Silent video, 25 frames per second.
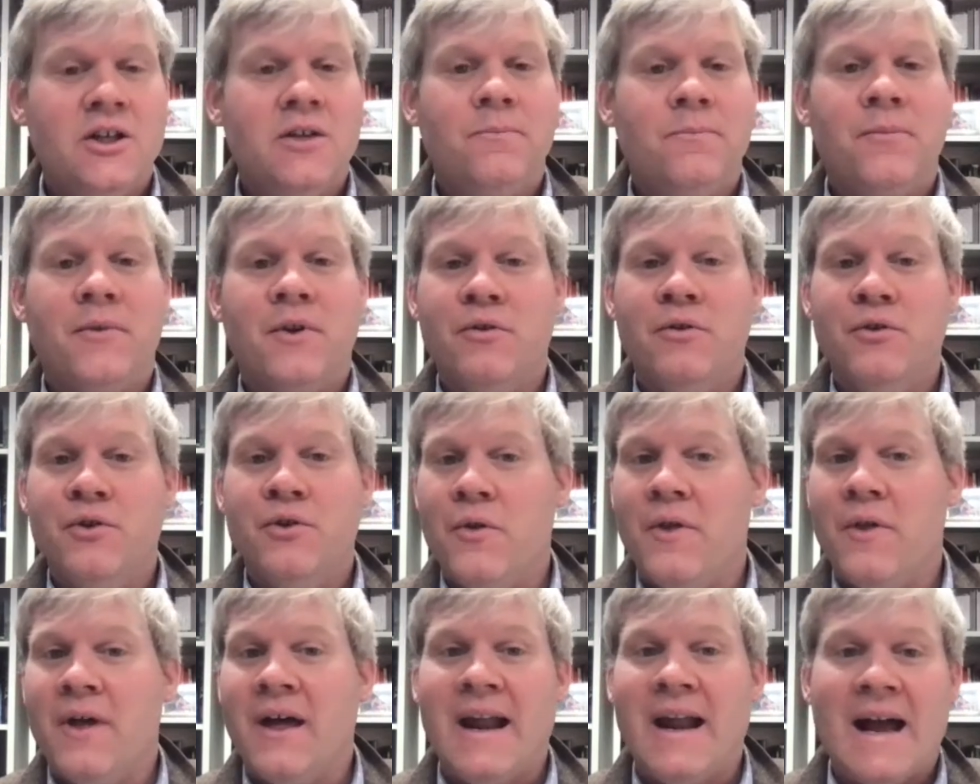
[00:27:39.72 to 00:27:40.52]
who knew
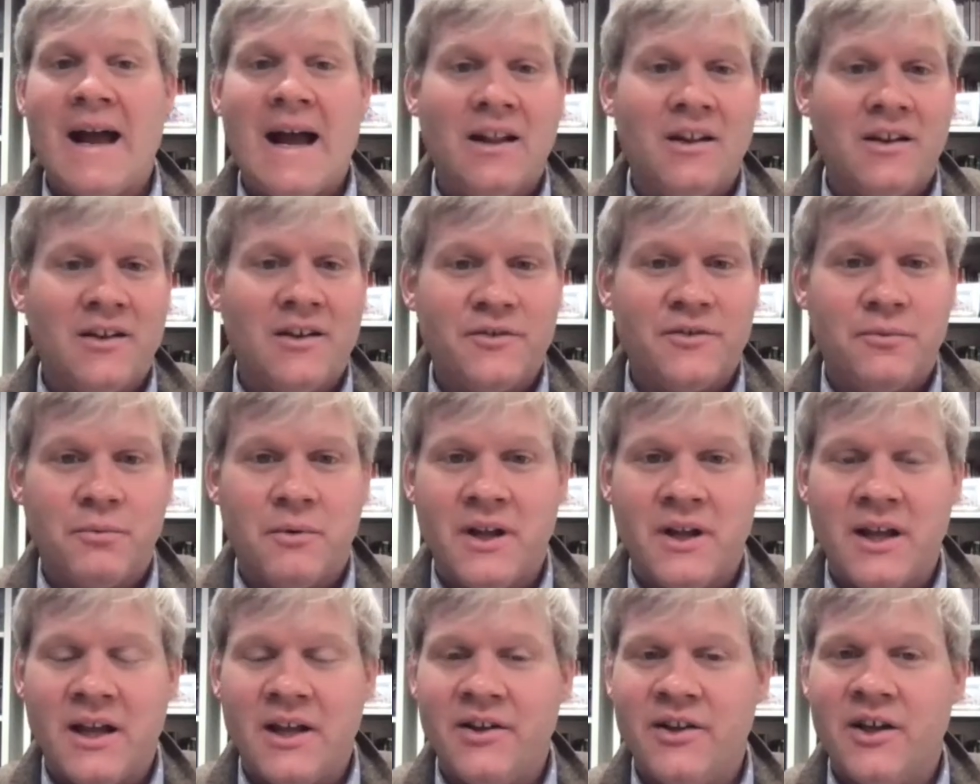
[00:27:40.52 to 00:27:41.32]
that Alex
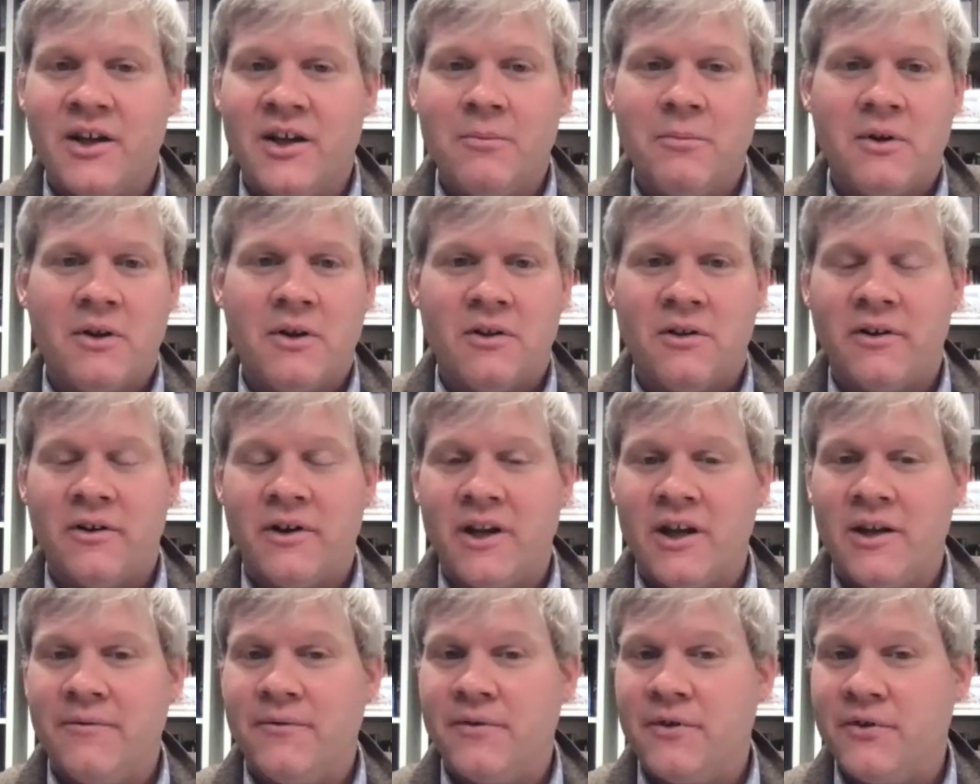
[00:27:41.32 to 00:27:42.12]
would end up
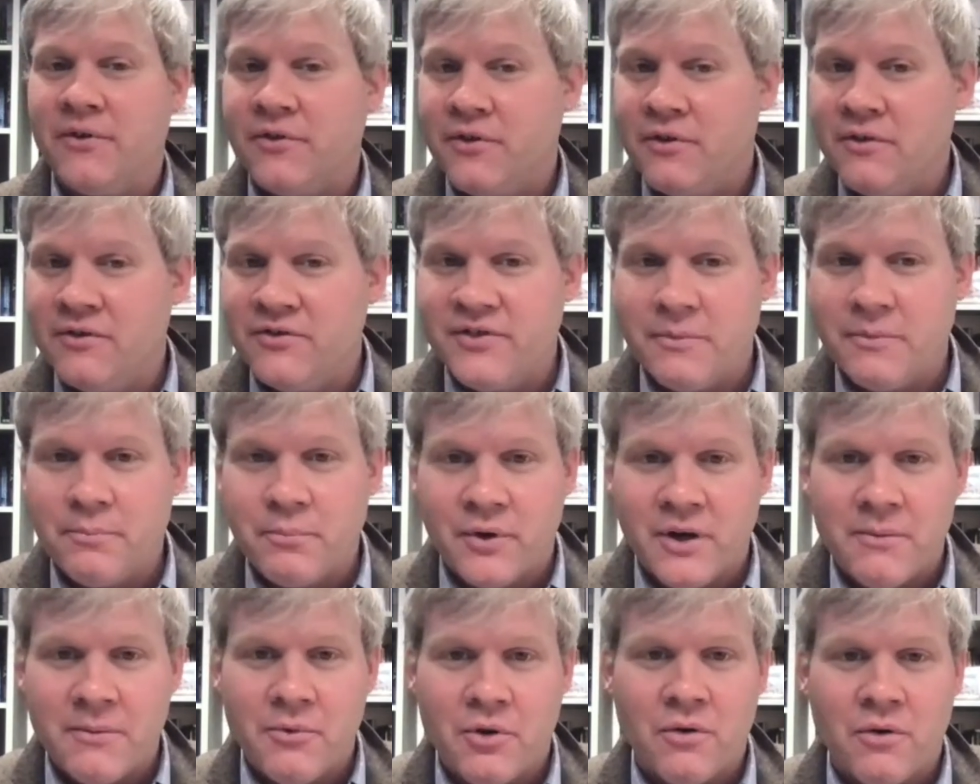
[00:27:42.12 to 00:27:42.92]
clerking for two
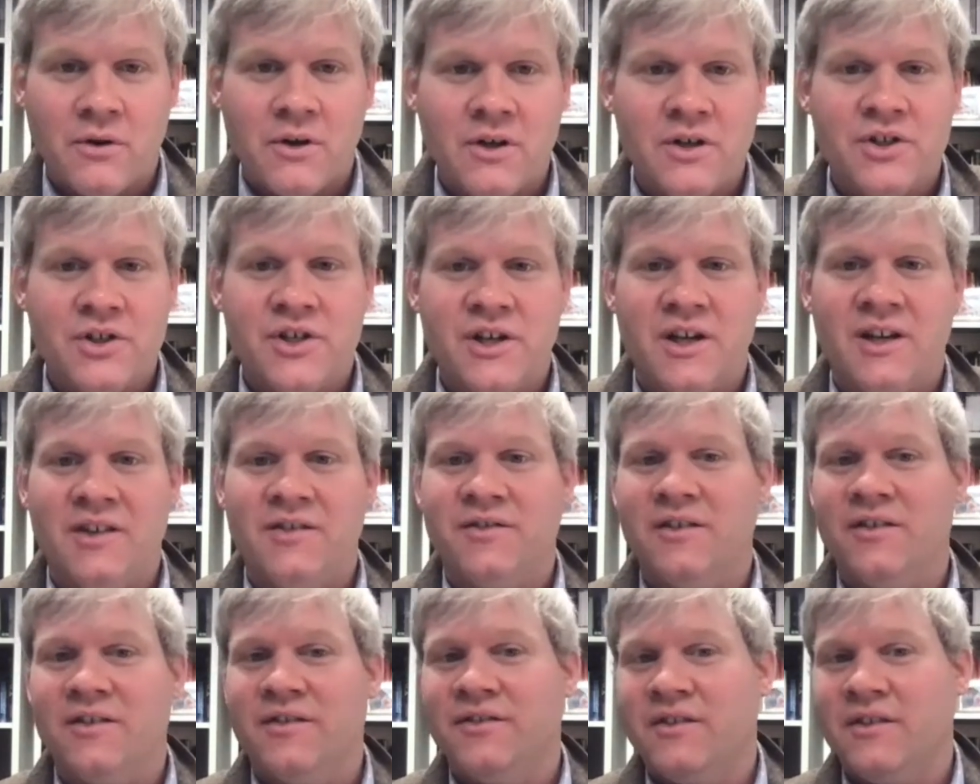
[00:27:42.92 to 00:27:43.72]
Supreme Court
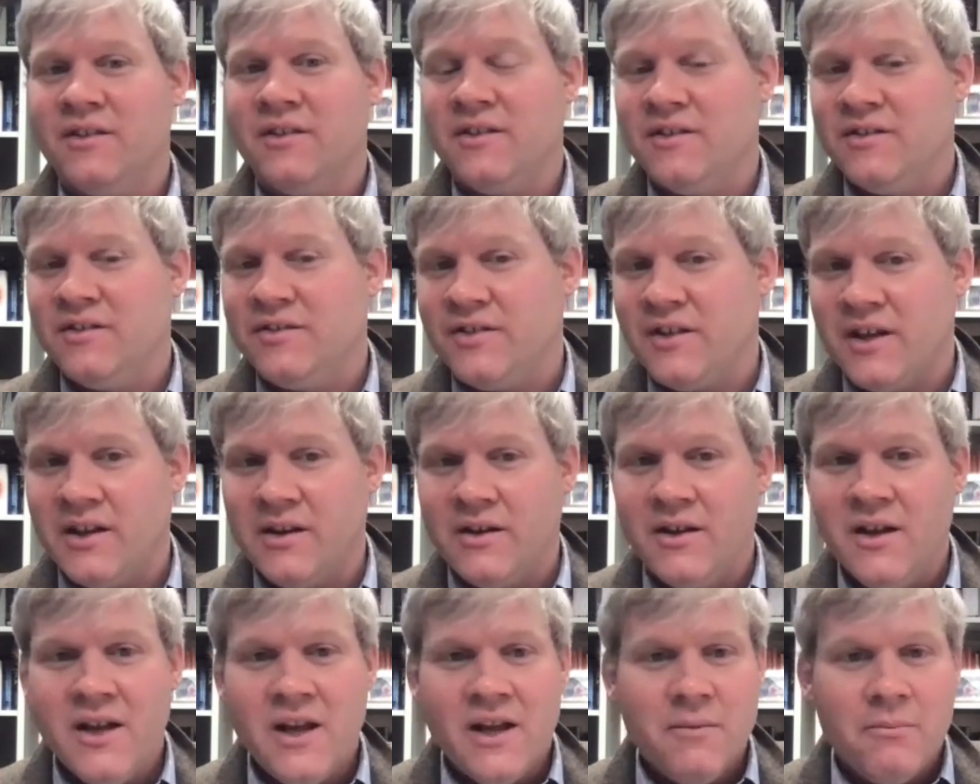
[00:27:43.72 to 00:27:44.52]
justices
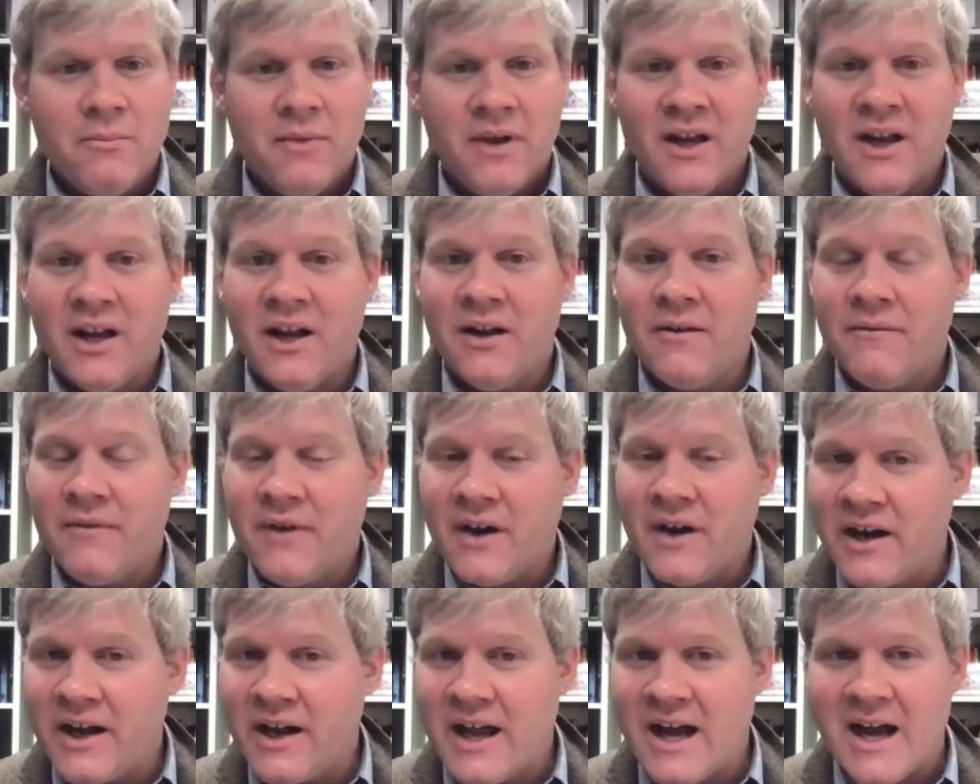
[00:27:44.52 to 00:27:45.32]
and being in a
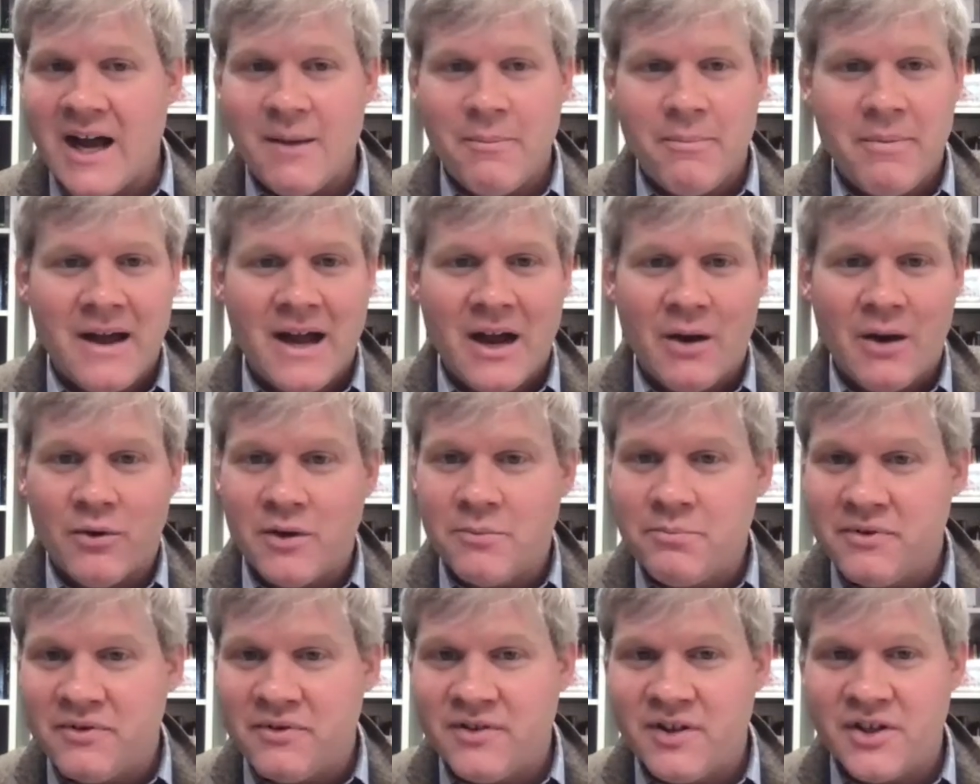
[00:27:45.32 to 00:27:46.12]
very high
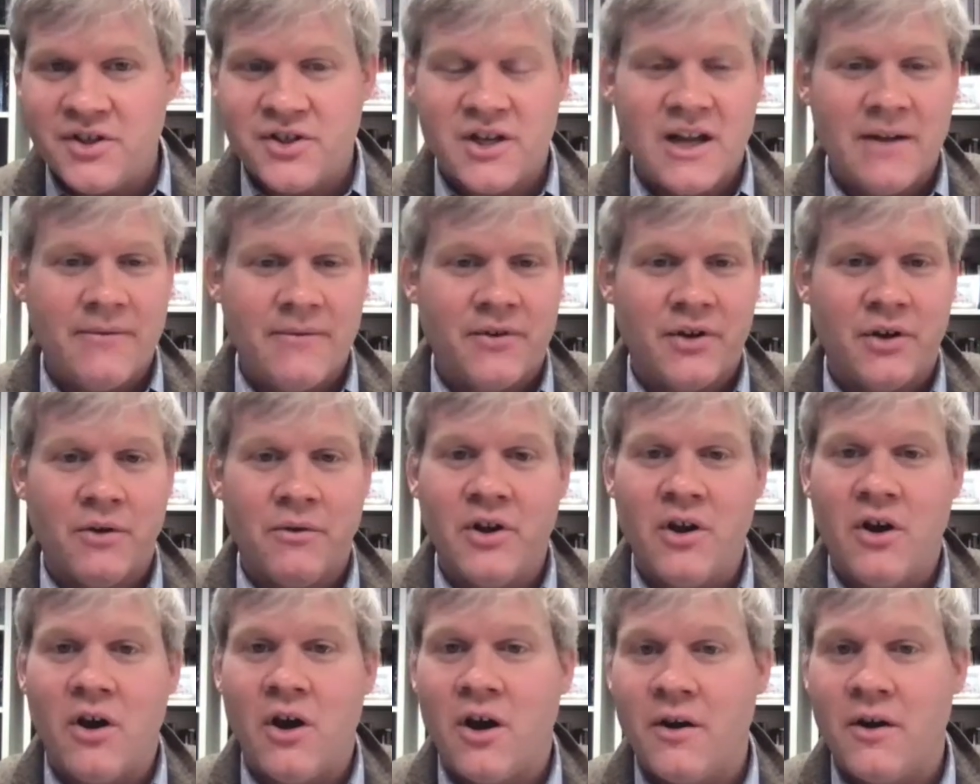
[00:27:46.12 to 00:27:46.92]
powered position after going
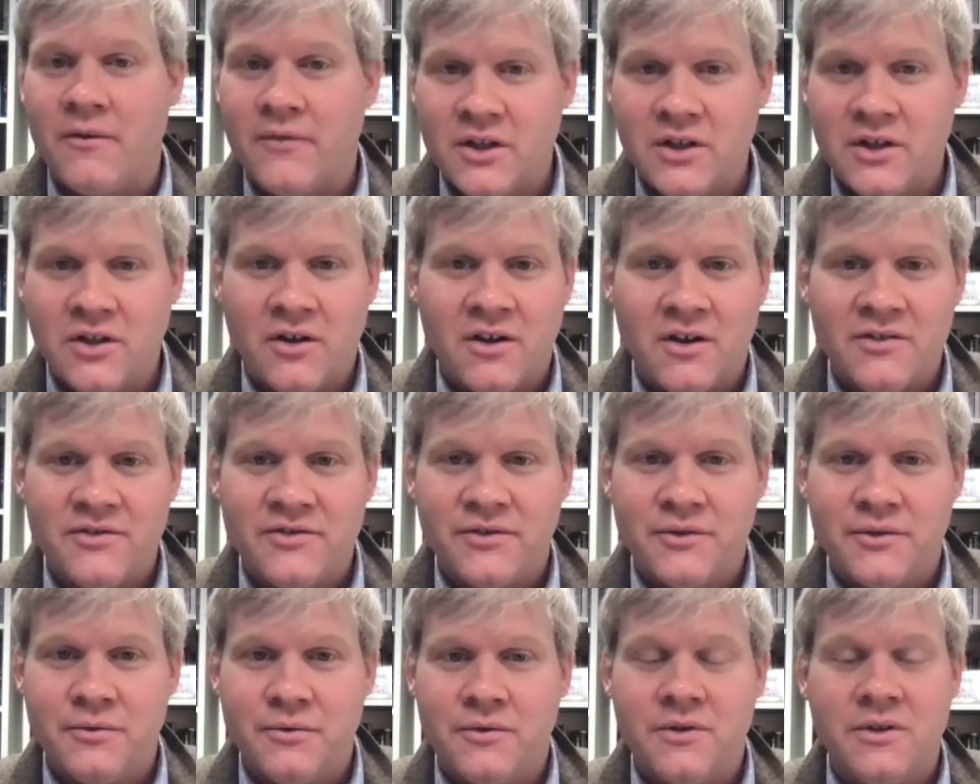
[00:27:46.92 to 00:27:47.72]
to Harvard Law
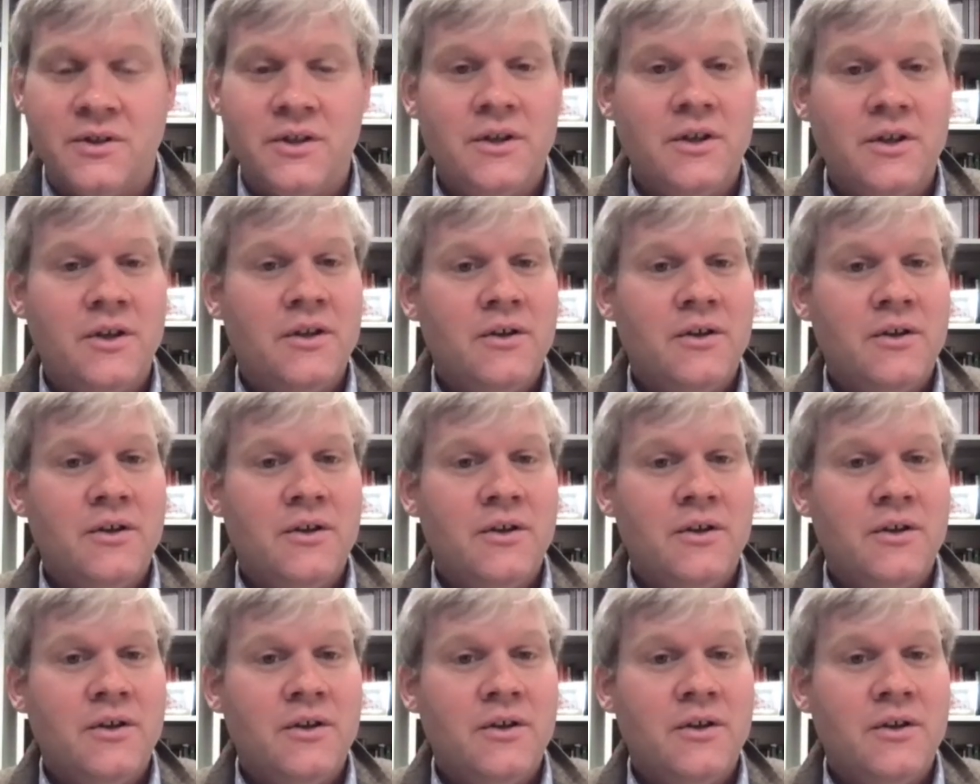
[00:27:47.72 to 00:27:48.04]
School?